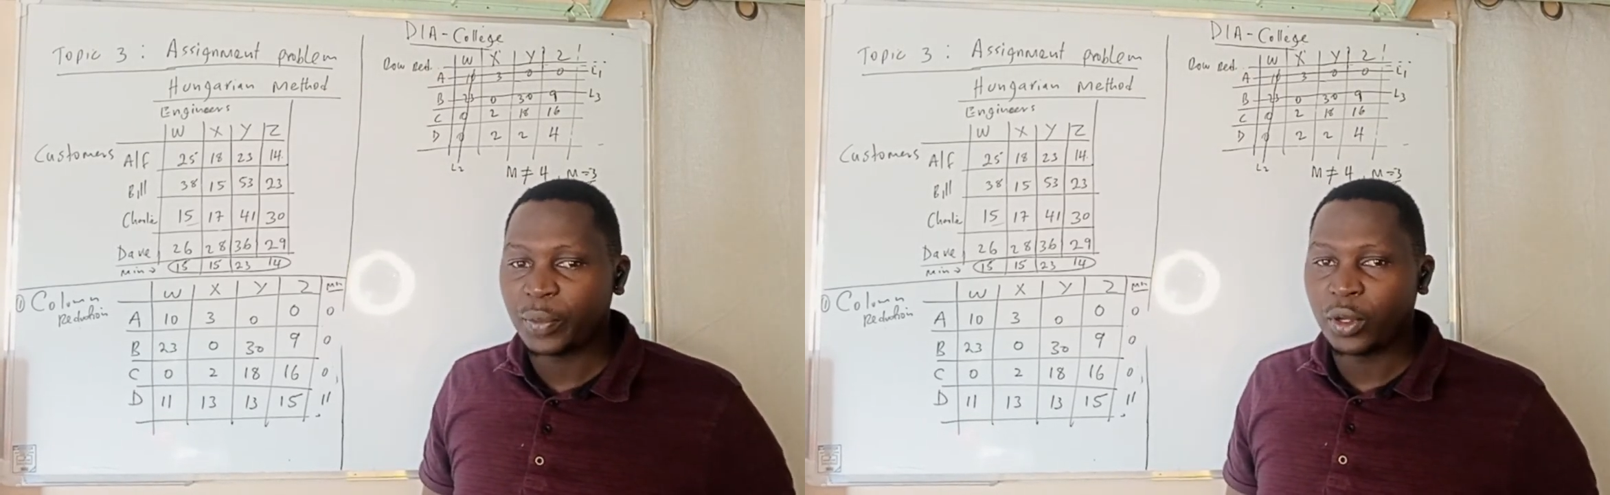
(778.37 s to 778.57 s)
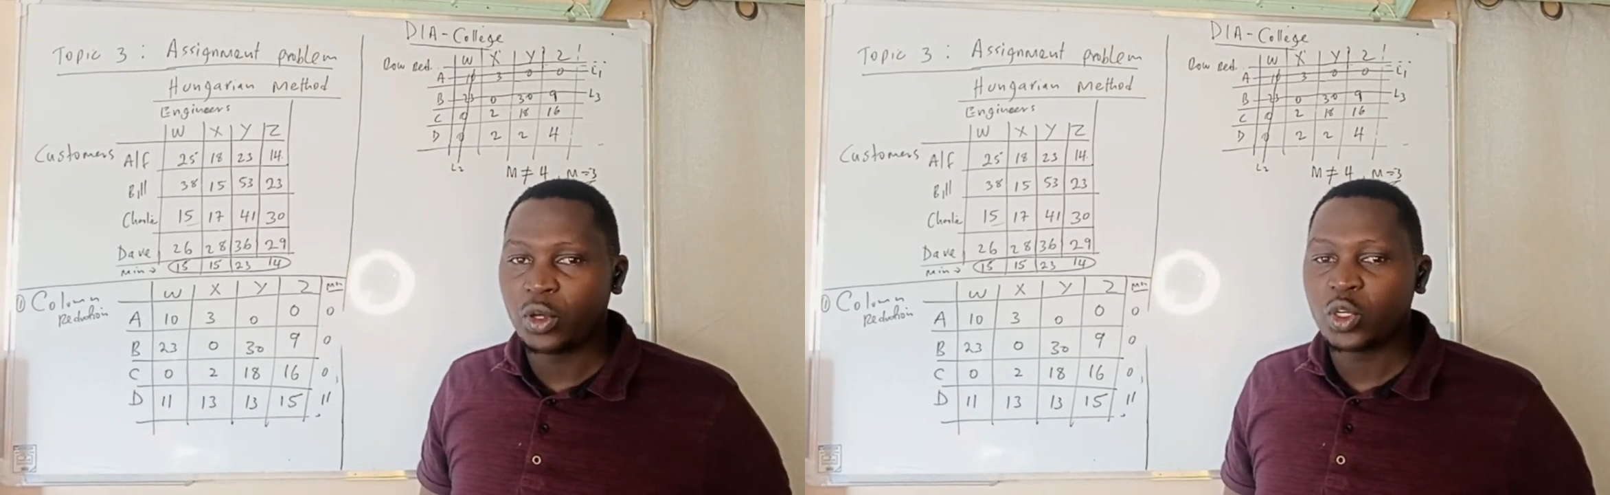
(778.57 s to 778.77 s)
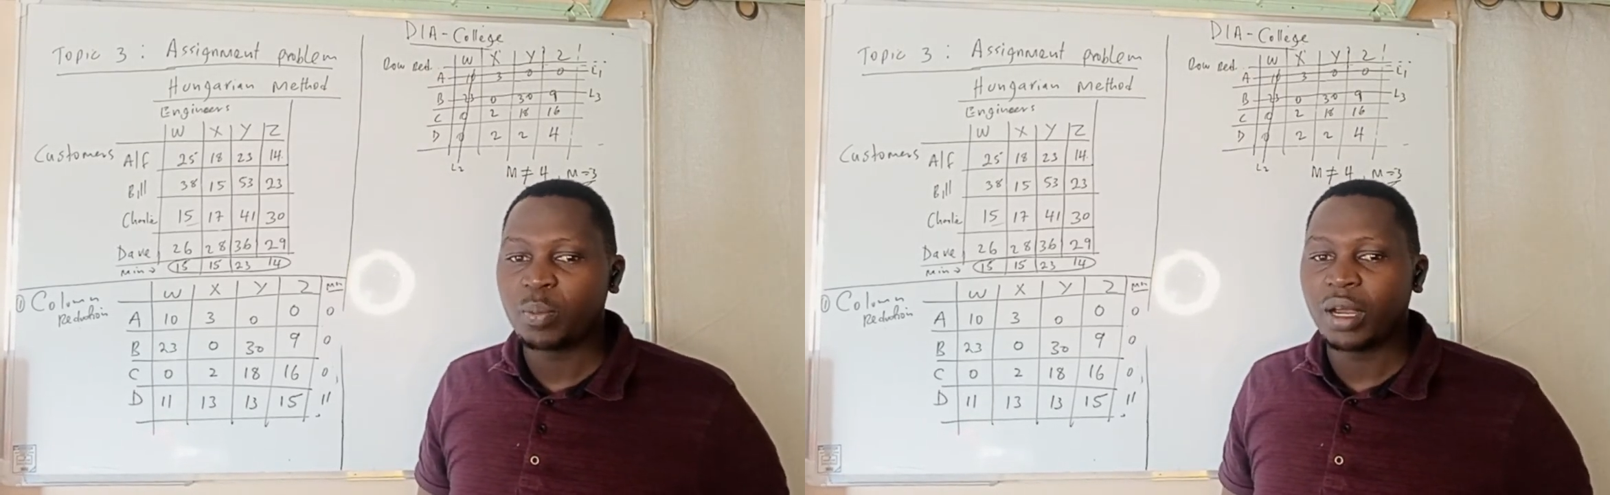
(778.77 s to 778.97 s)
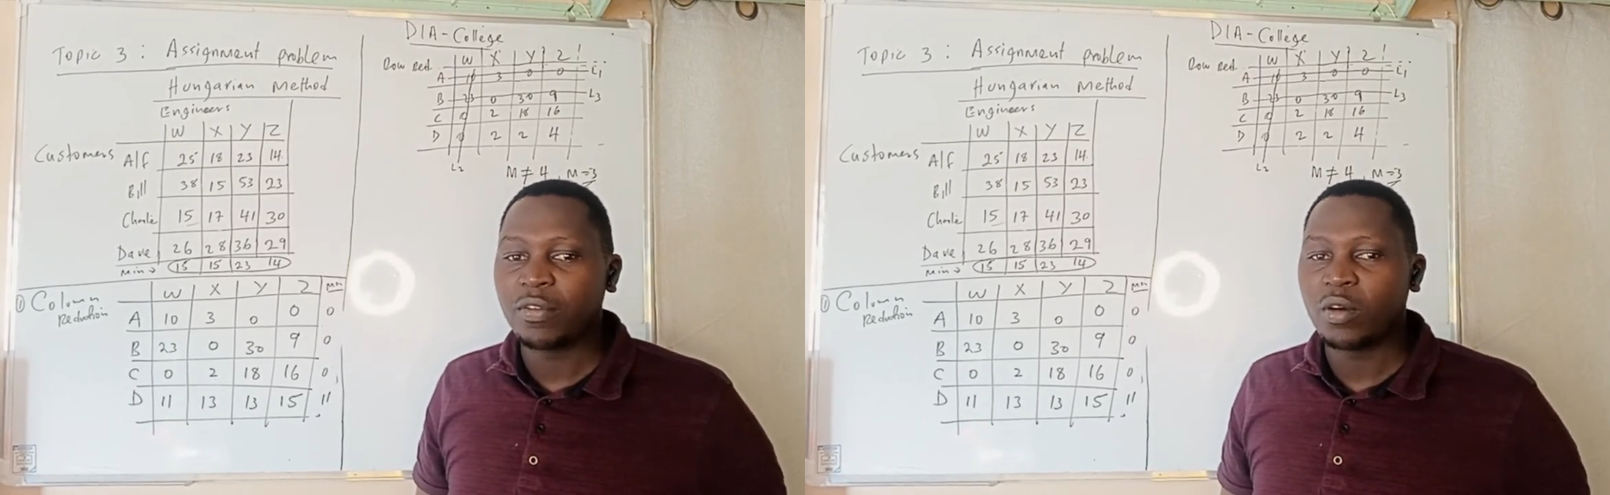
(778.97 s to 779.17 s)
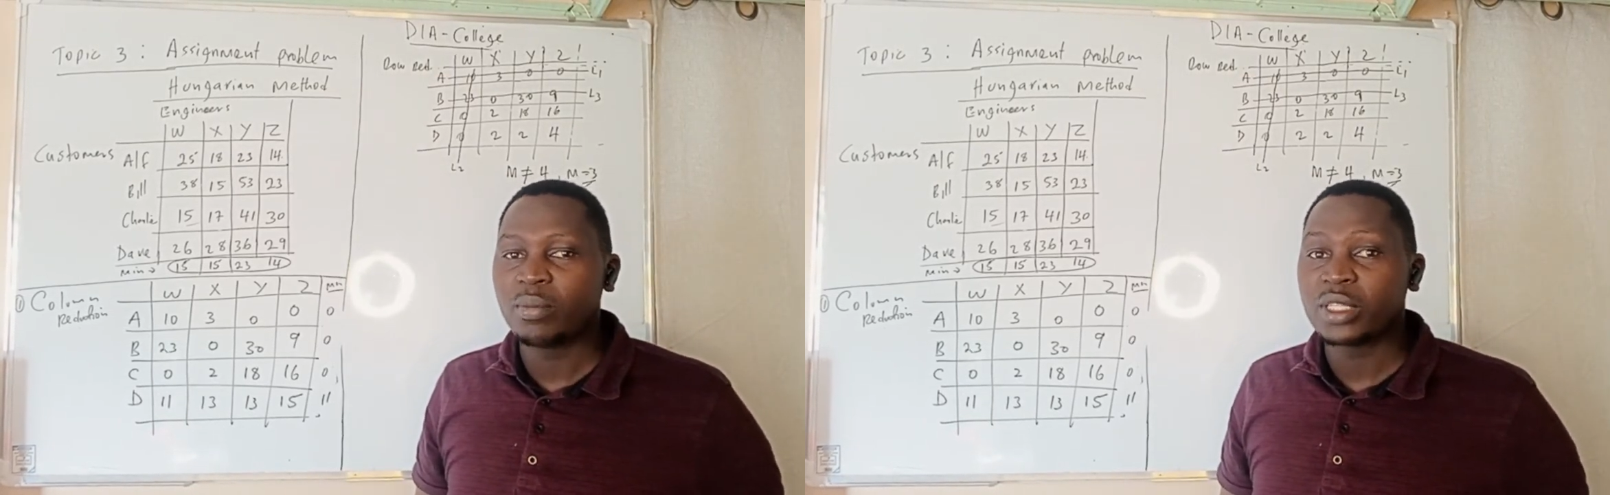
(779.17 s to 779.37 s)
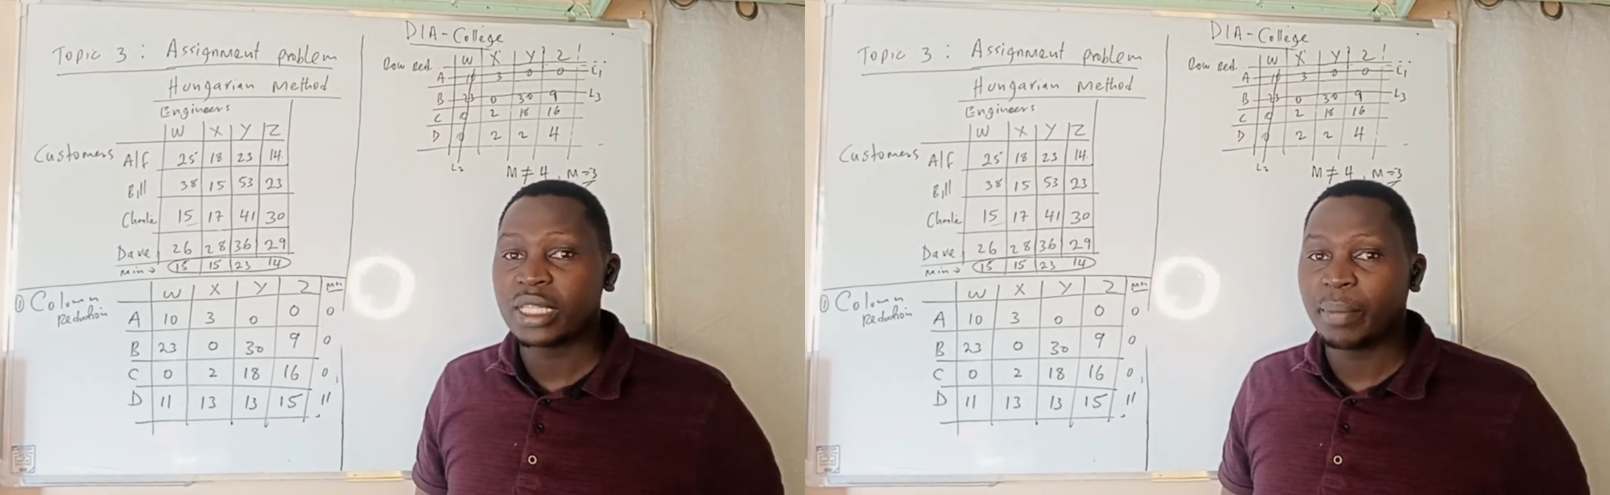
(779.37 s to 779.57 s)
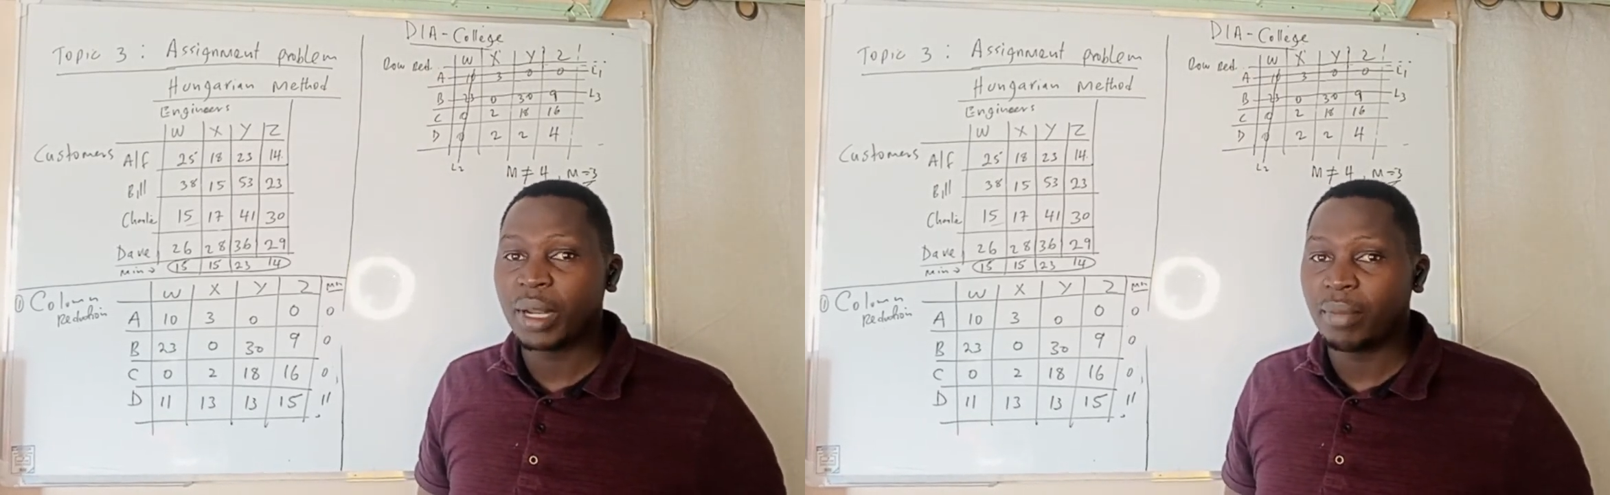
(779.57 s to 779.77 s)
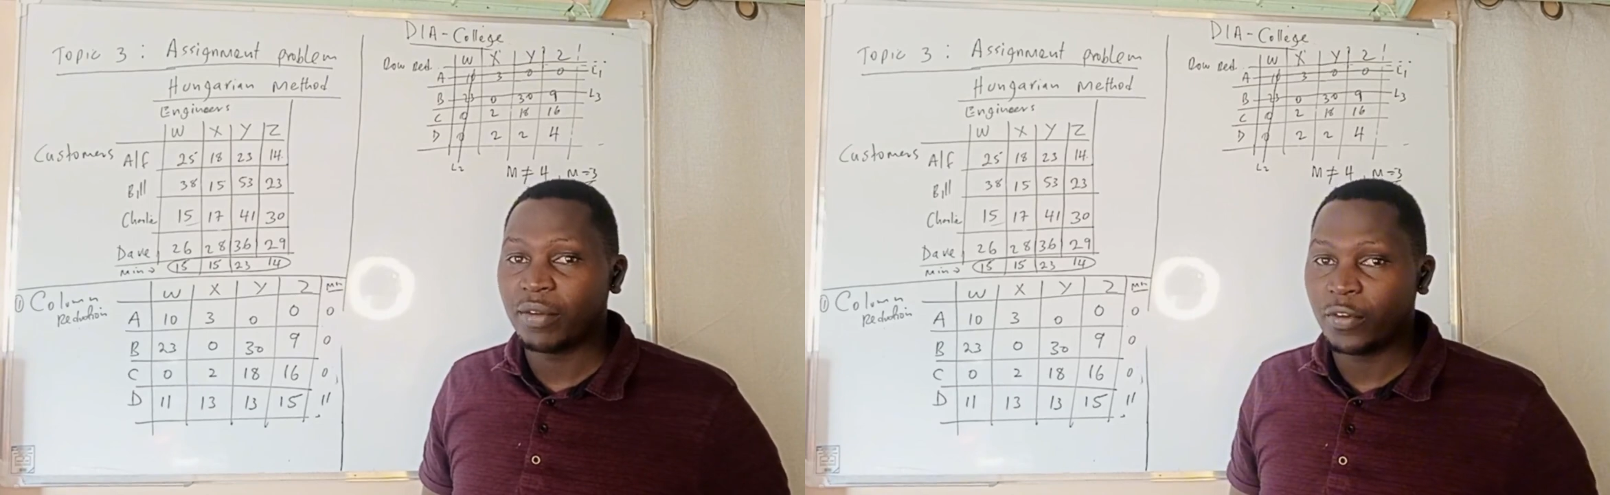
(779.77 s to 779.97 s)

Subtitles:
we are going to perform step number